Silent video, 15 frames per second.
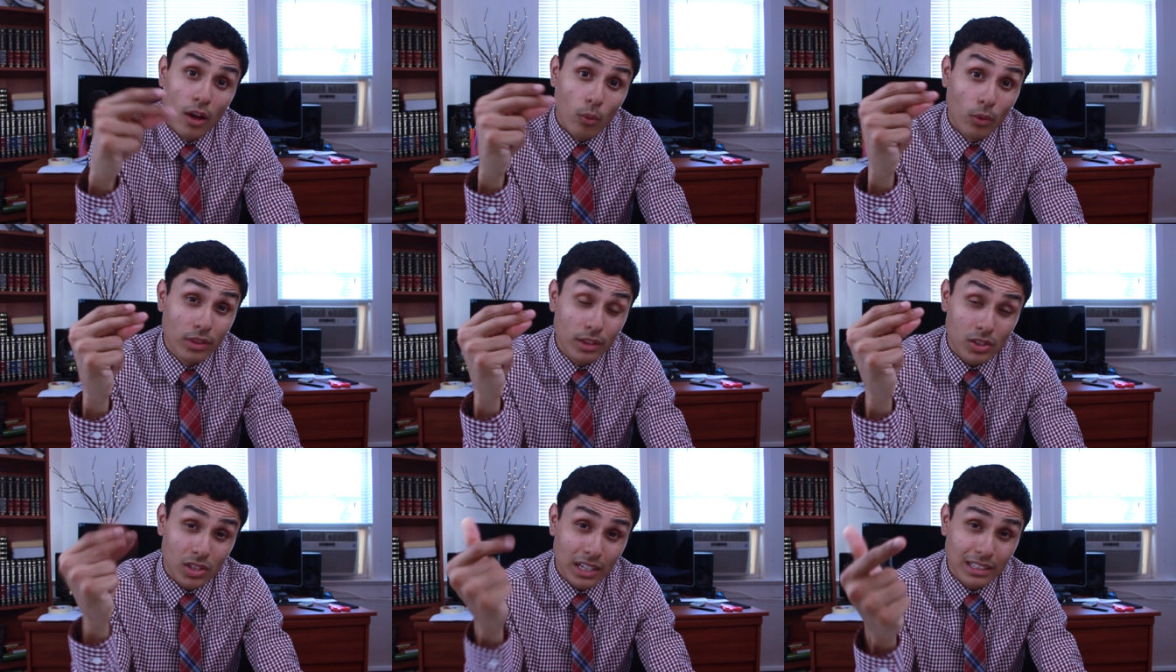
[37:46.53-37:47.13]

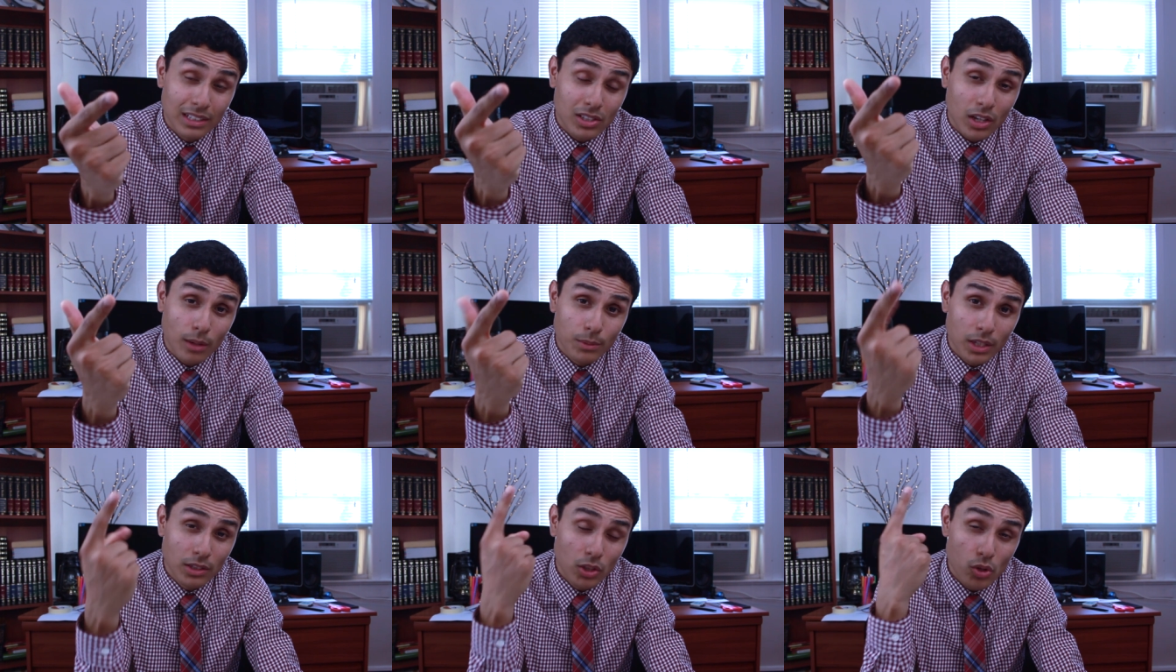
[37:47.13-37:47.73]
When sickness
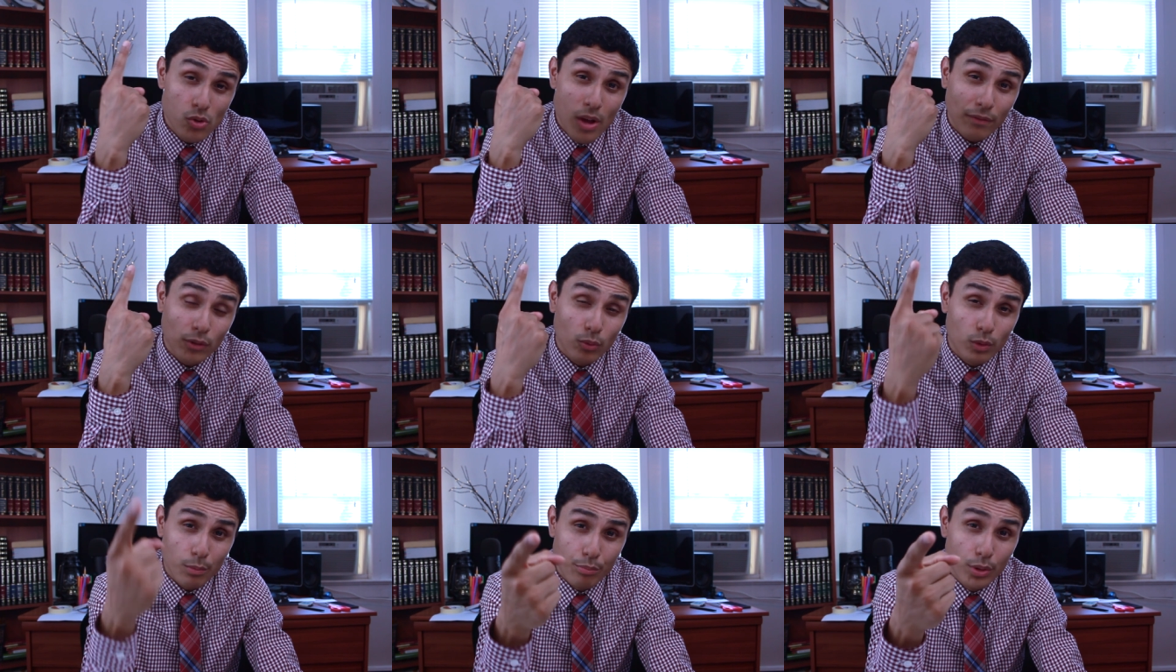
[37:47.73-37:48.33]
comes into you, you have
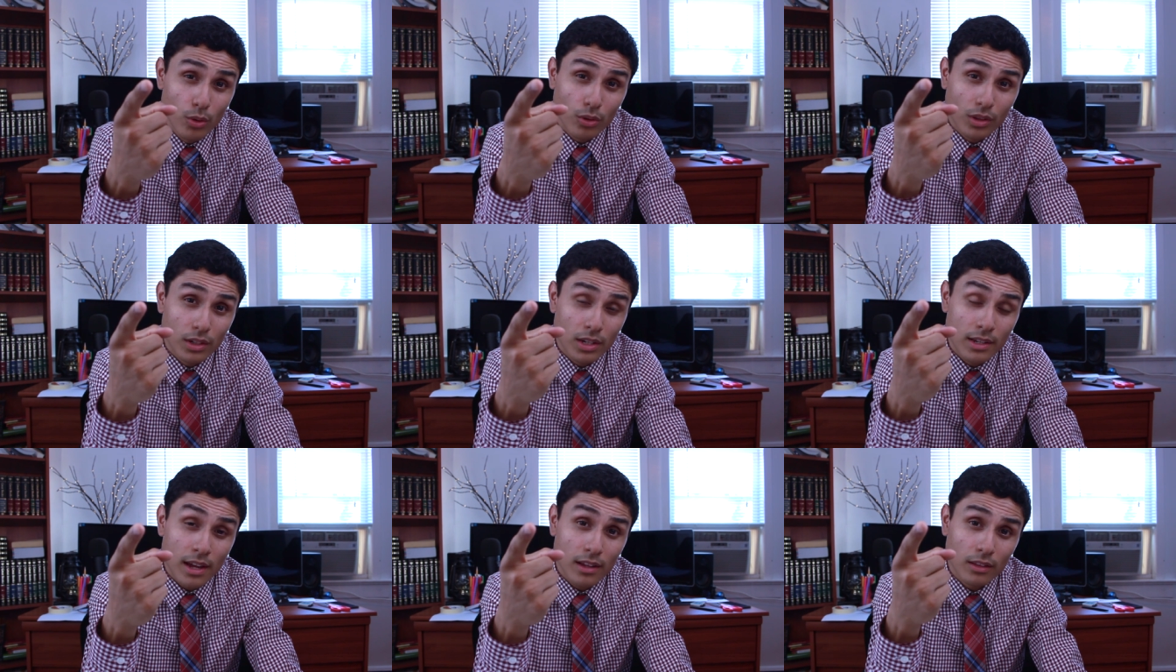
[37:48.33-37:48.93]
to rebuke the,
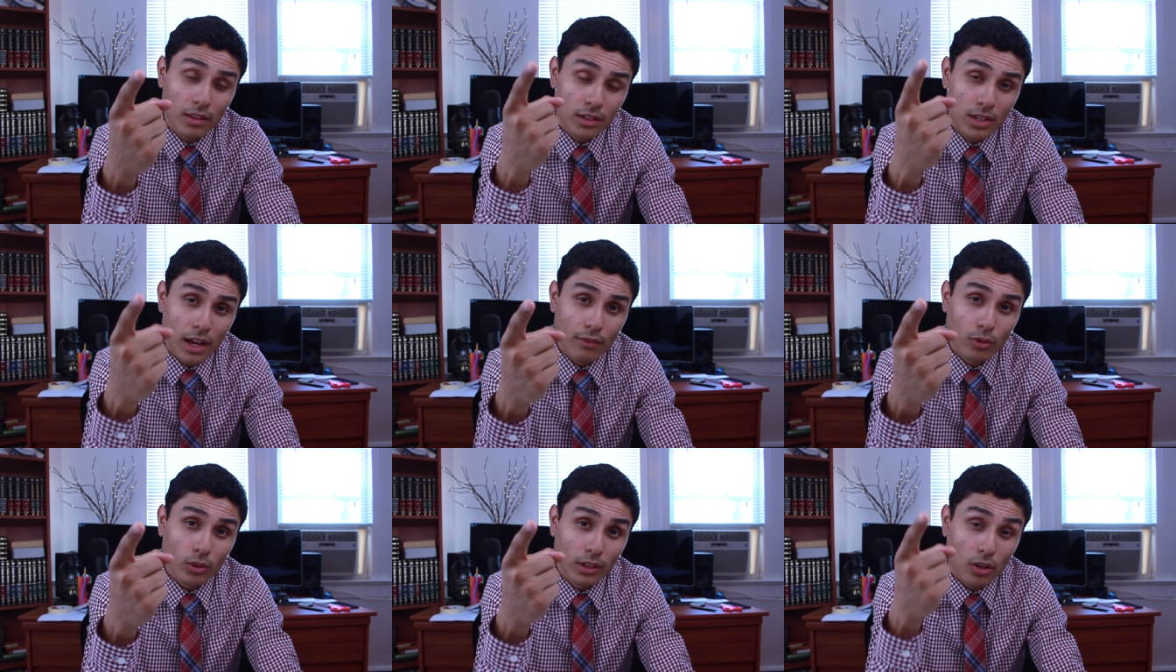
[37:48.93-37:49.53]
de the
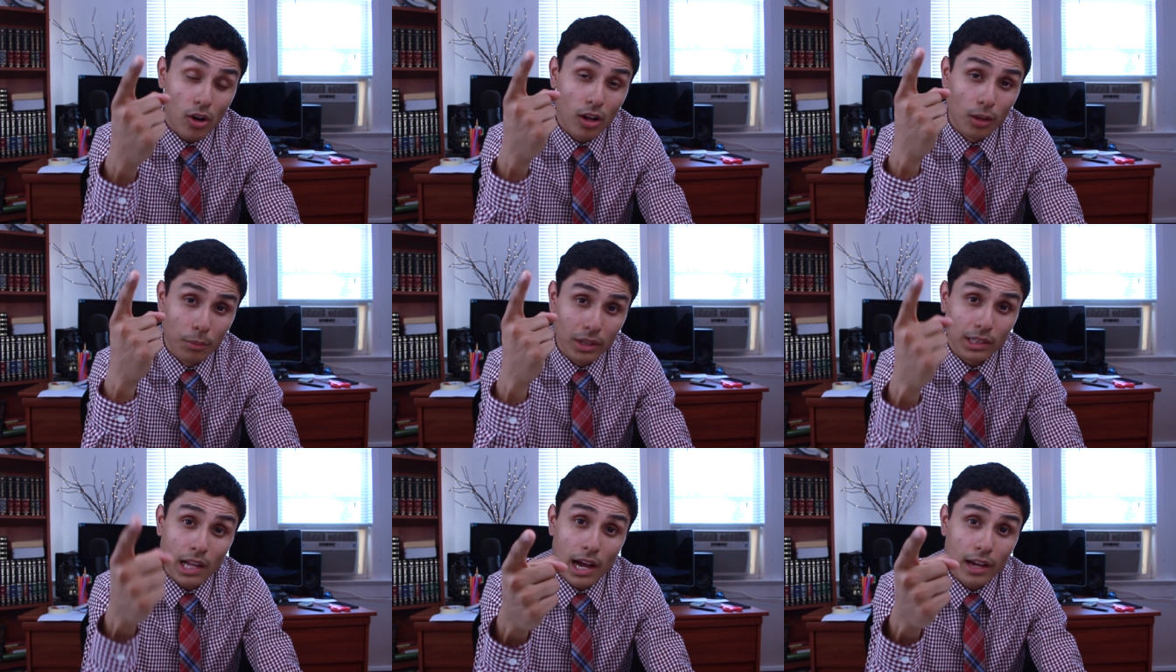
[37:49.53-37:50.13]
devil and call him
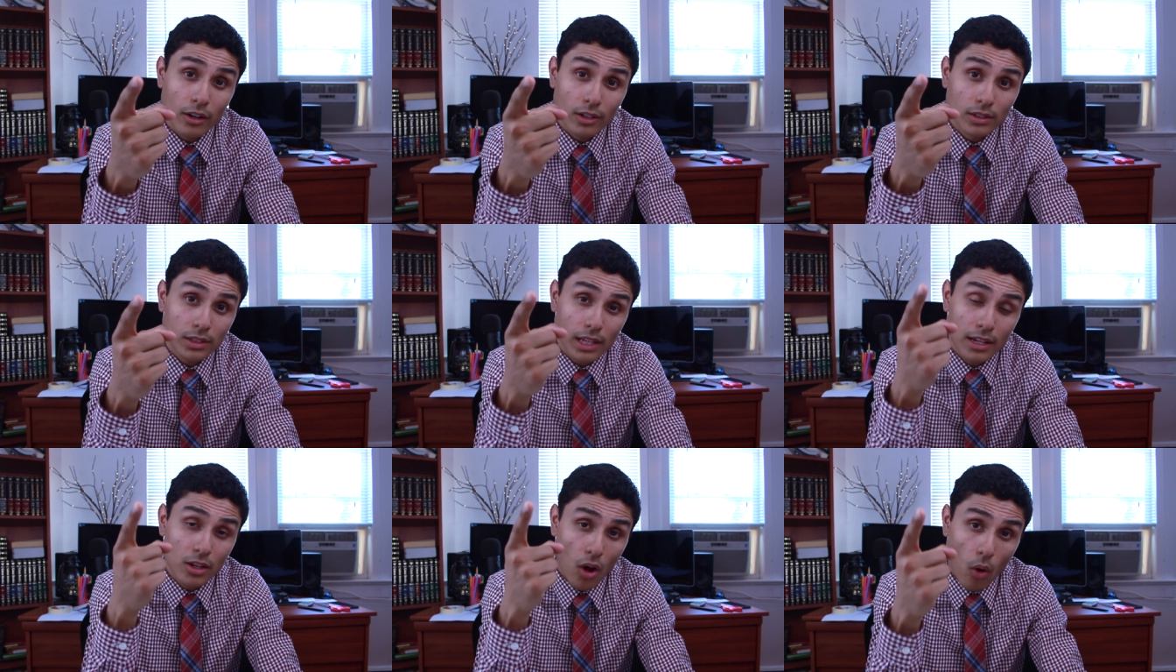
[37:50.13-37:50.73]
a liar and
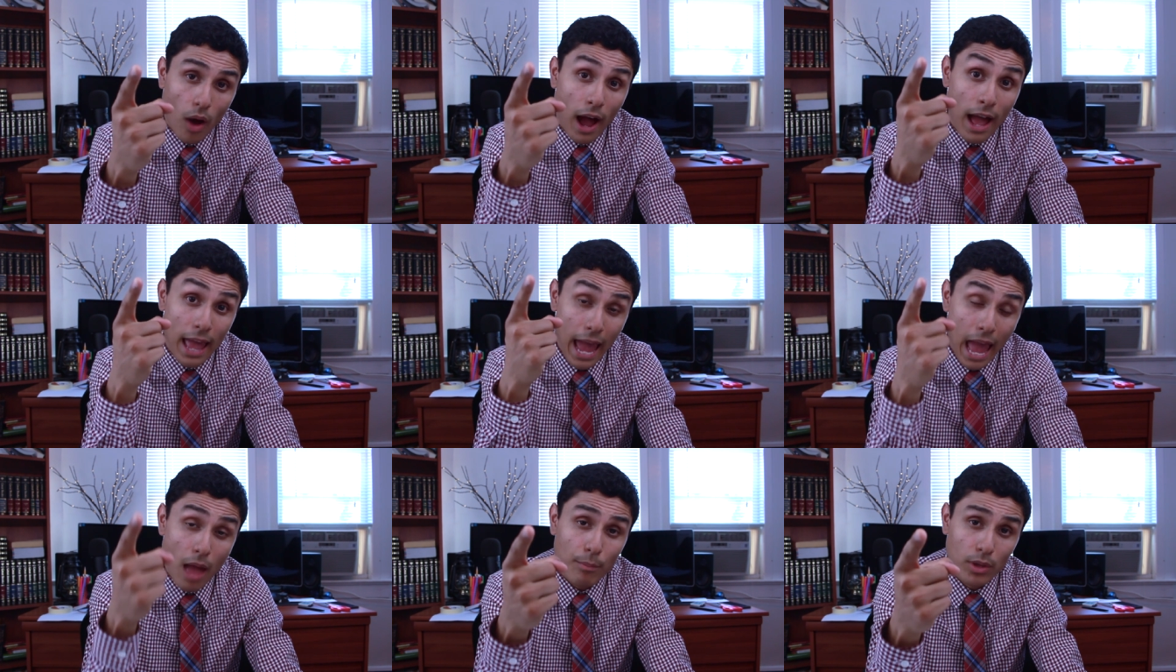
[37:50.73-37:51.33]
say, no, I
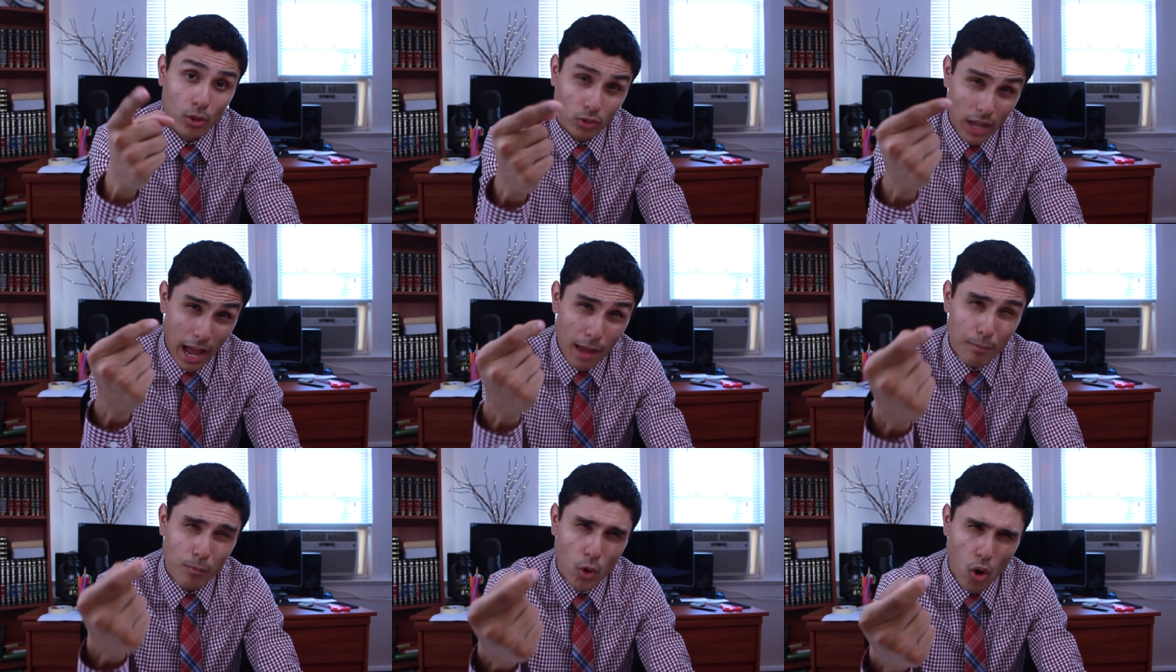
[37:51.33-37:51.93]
am healed.
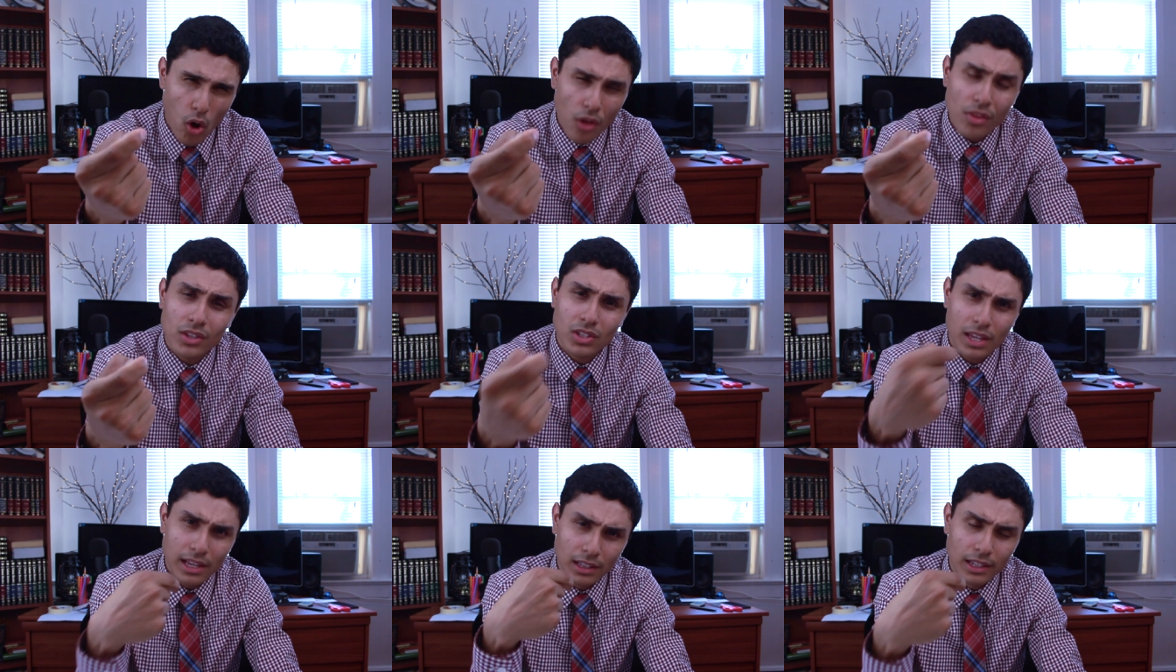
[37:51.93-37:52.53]
I called
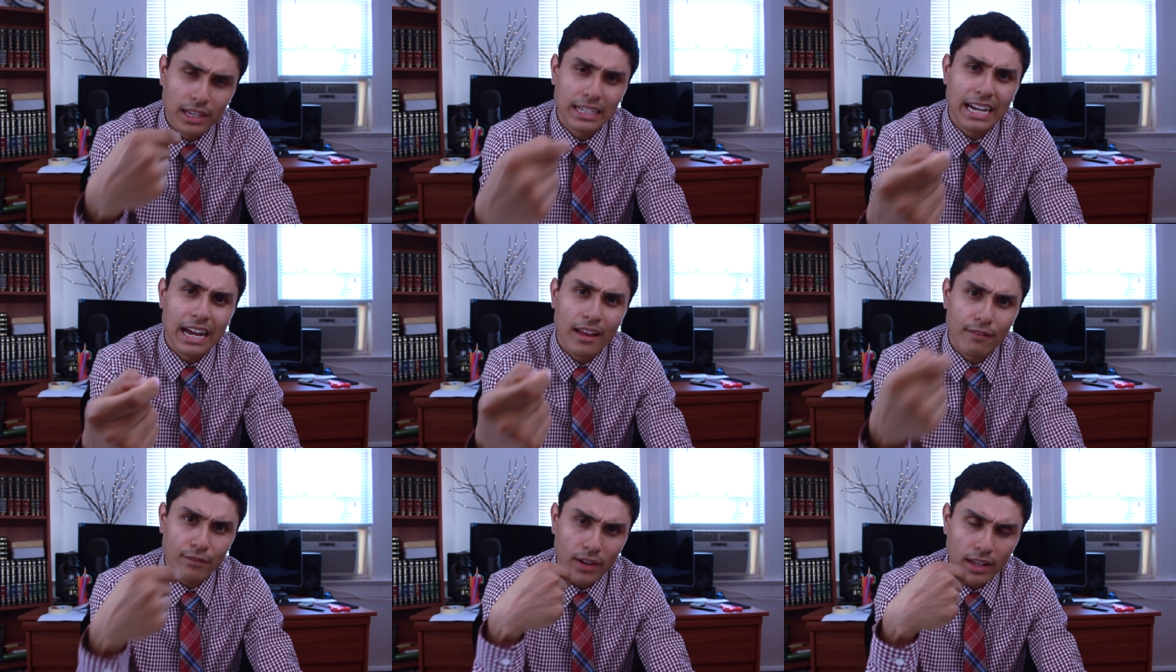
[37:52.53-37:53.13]
this healing and I
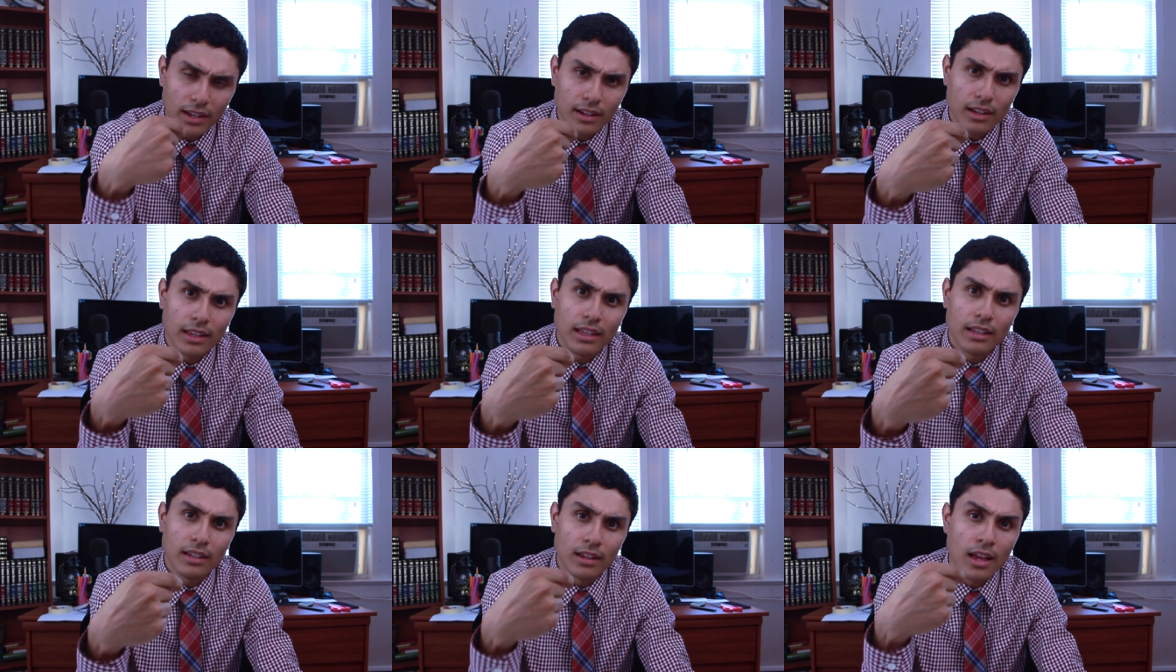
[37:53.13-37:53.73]
invited
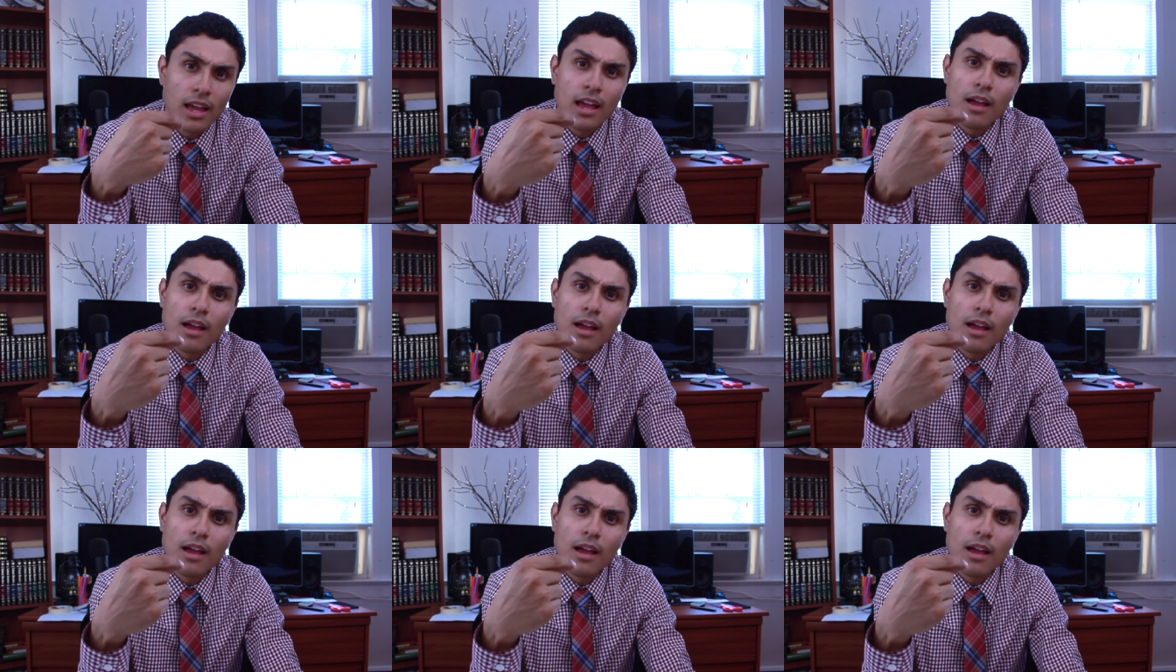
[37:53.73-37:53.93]
in.